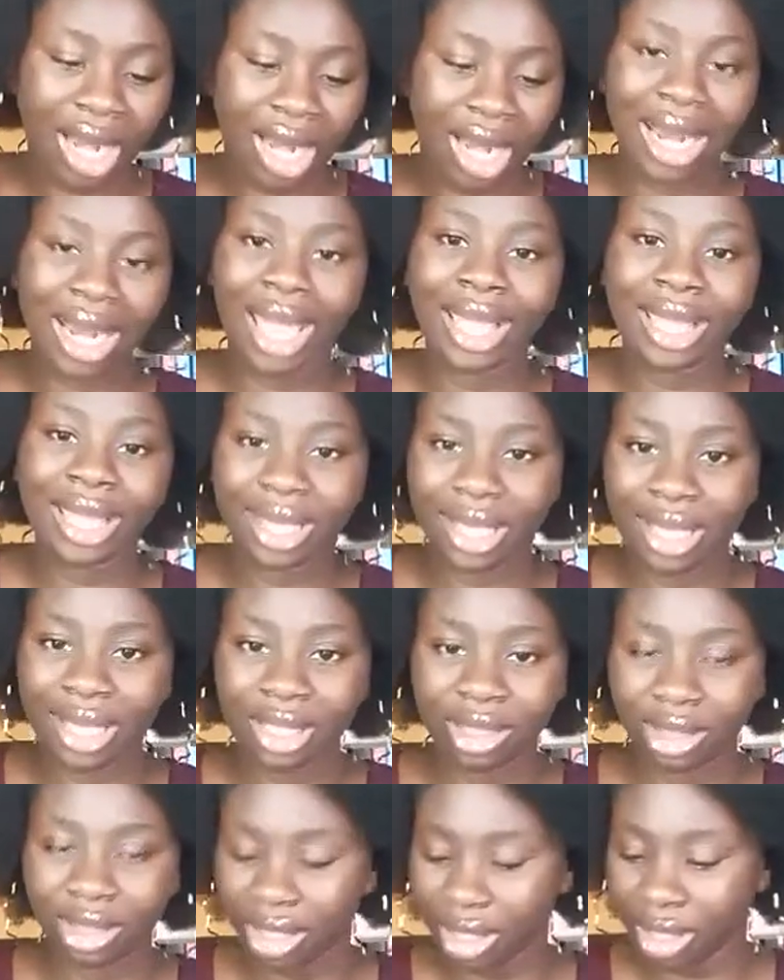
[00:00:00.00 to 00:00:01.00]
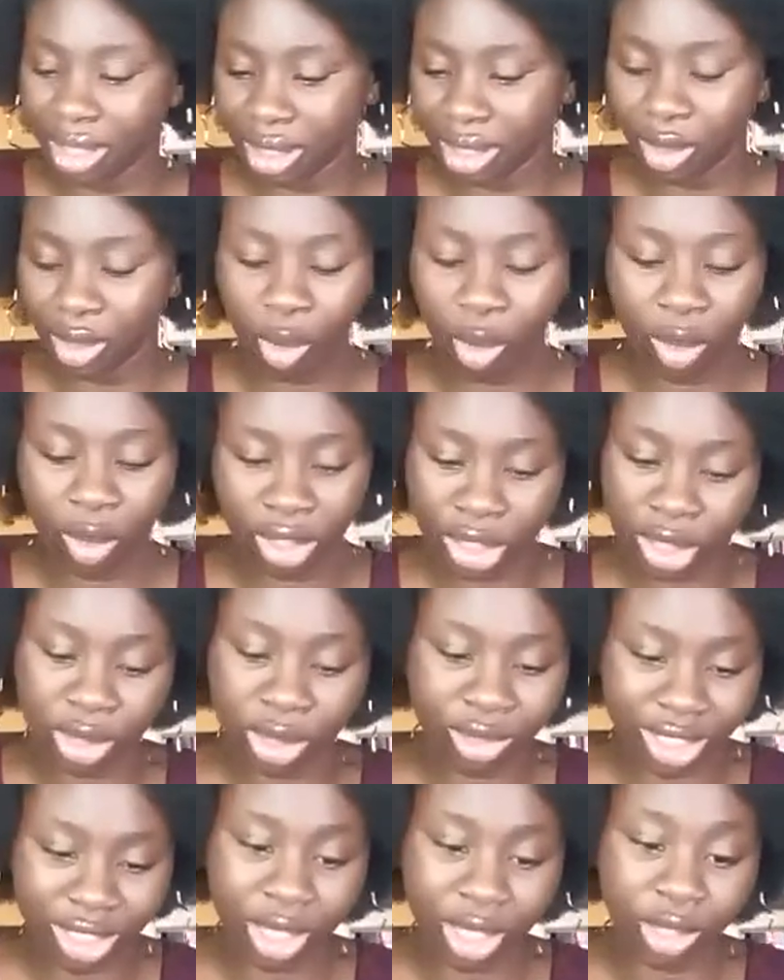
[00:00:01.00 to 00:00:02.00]
liking the
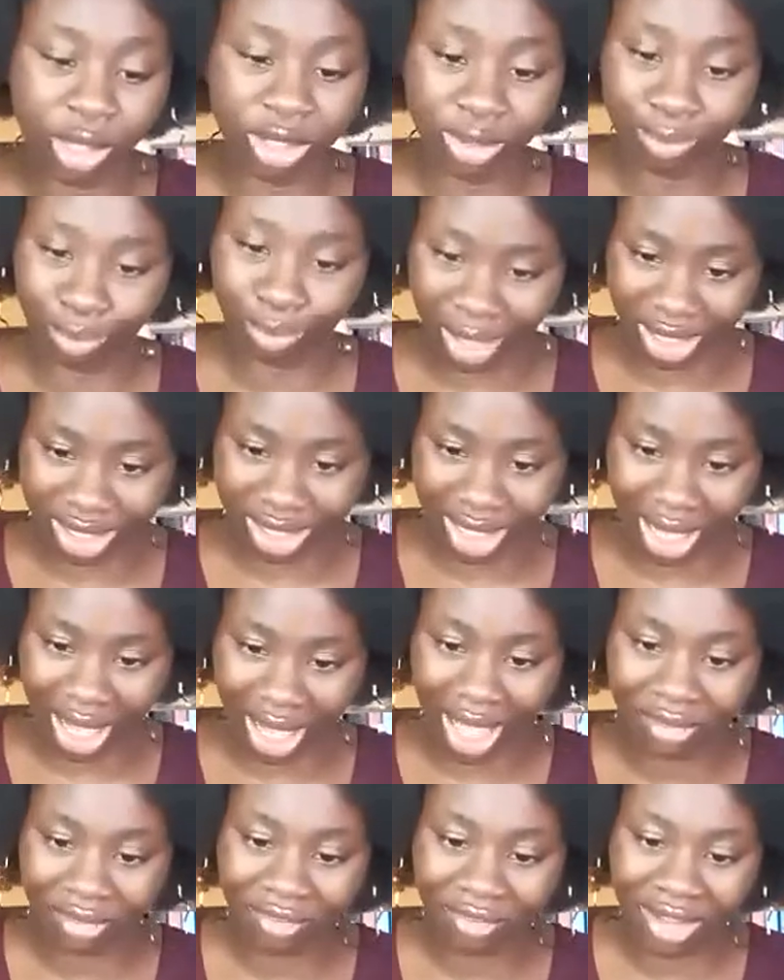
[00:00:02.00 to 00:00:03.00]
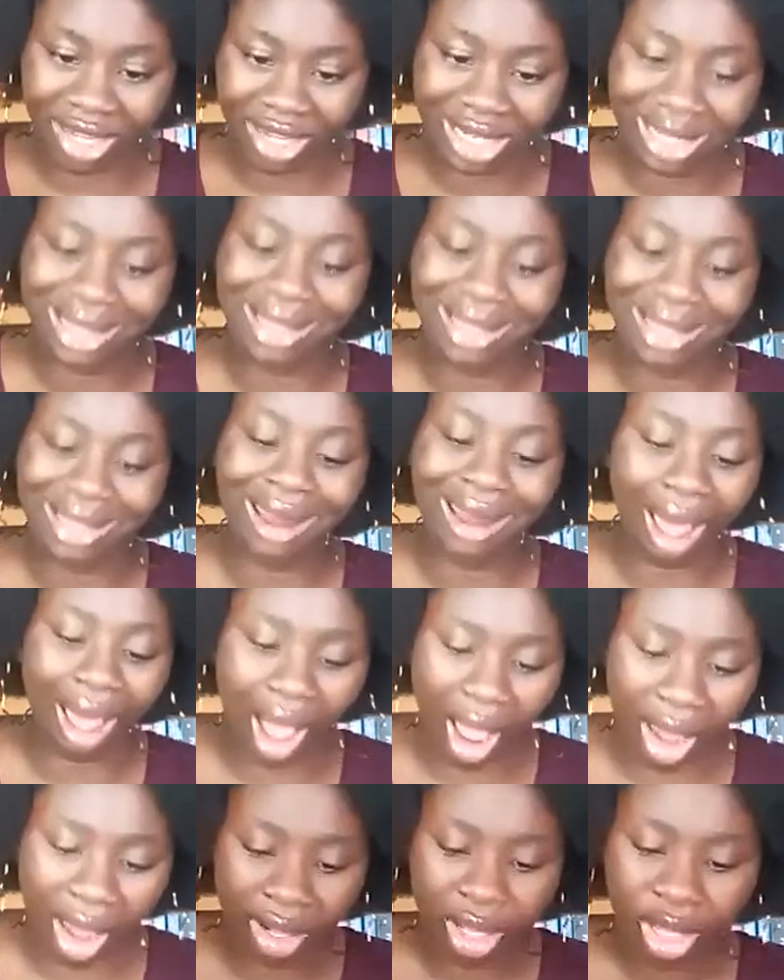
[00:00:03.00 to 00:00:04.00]
new tales better and finding it
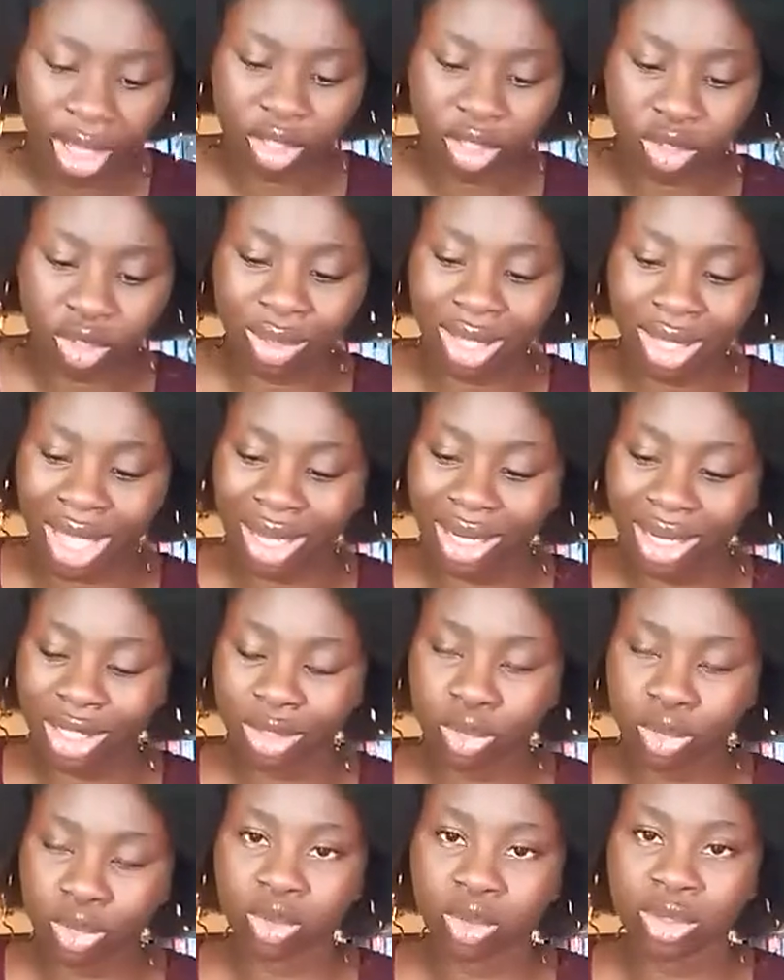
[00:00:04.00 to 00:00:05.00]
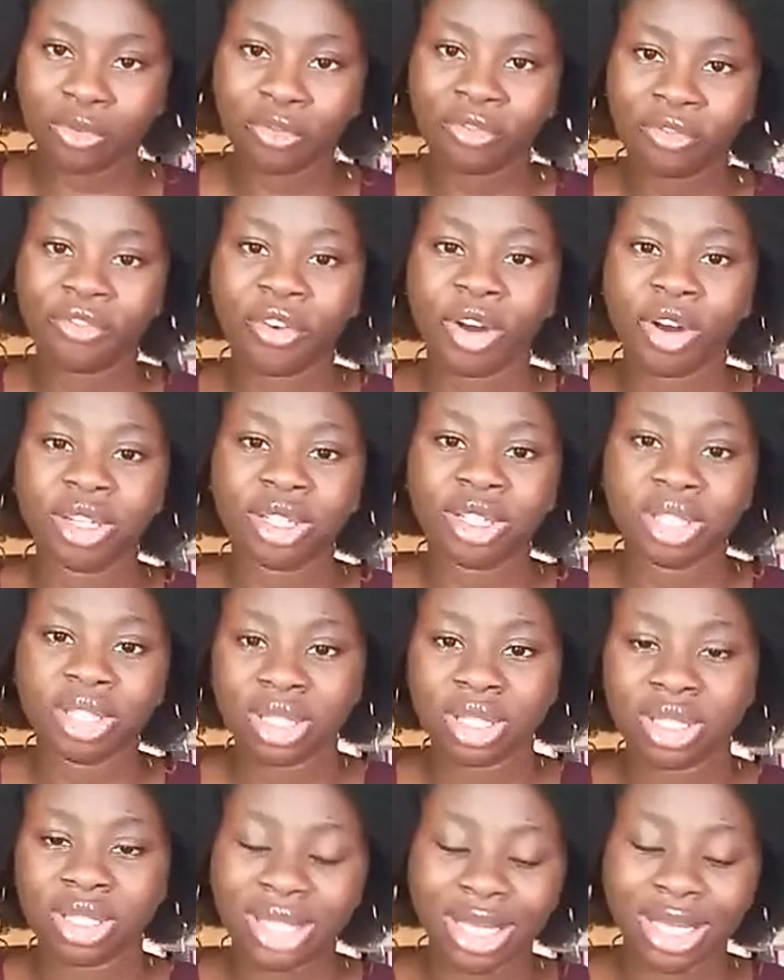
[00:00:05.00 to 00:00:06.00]
hard to get into the
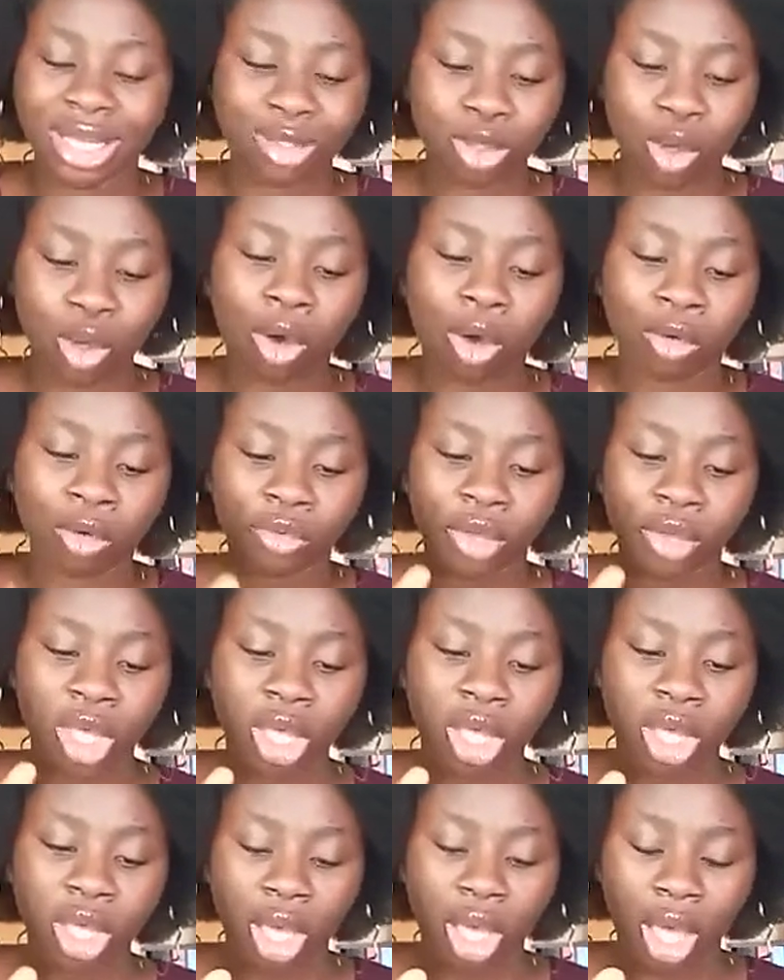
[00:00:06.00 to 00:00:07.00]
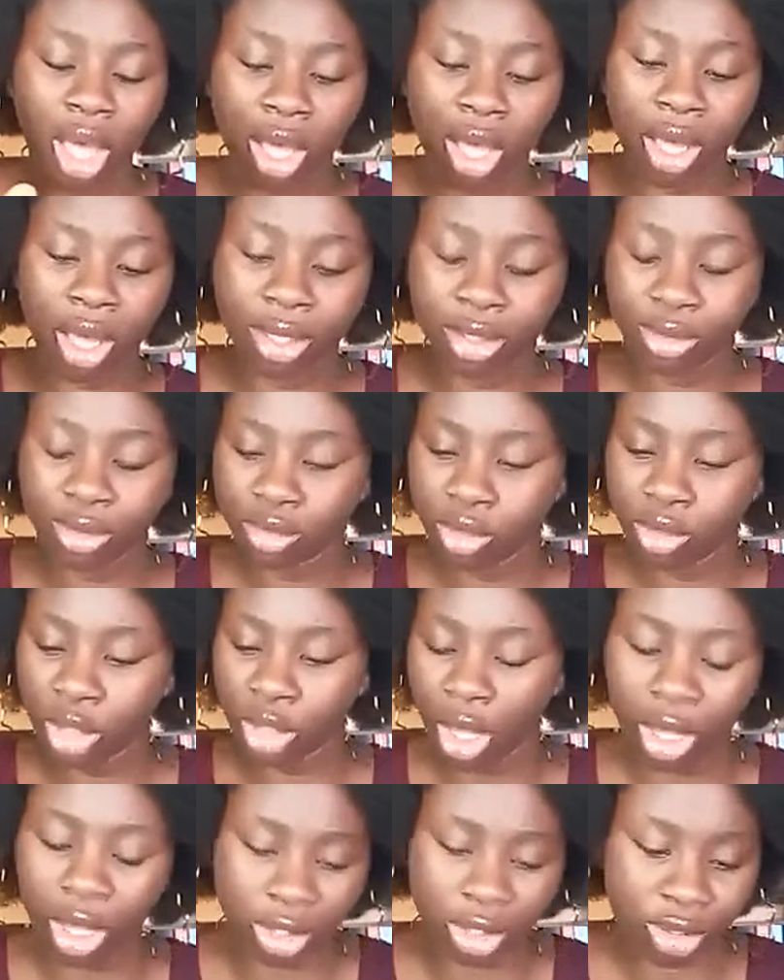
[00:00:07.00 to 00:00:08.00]
first set of uh,
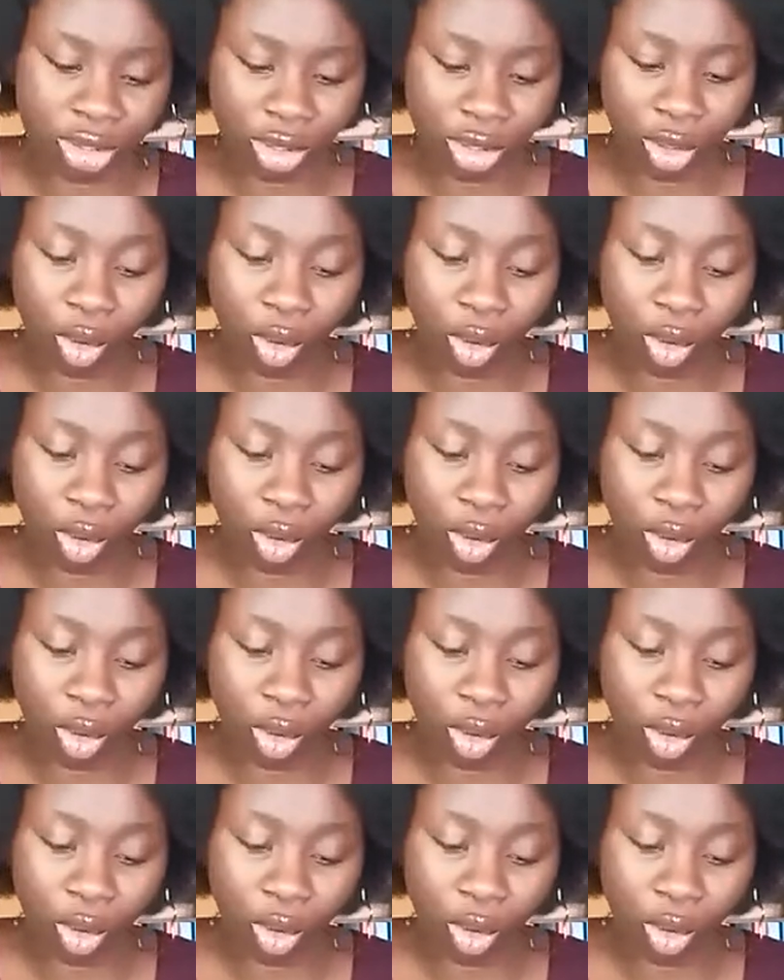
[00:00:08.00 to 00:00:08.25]
uh,